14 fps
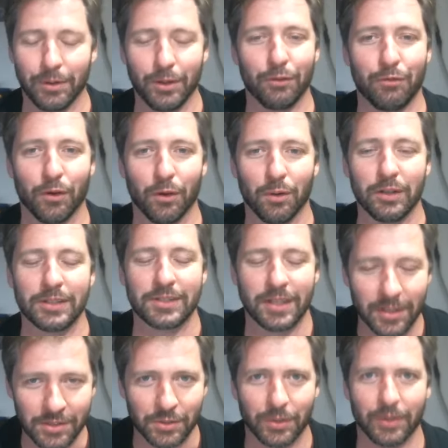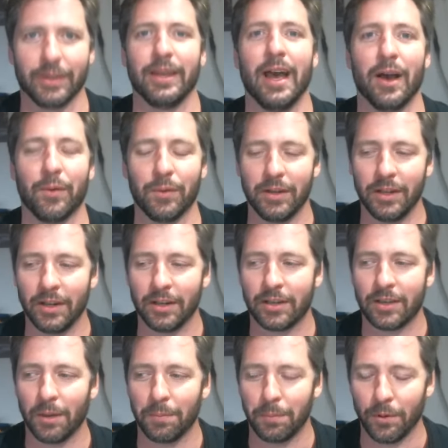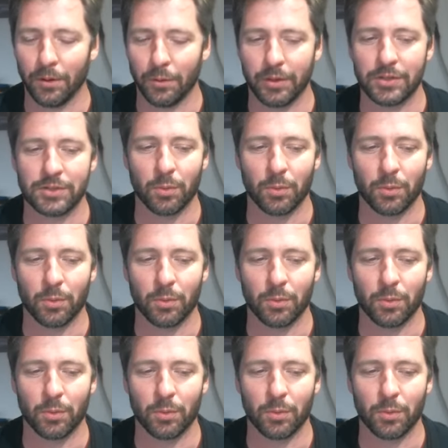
beautiful. Well, let's get into it. Yeah, we did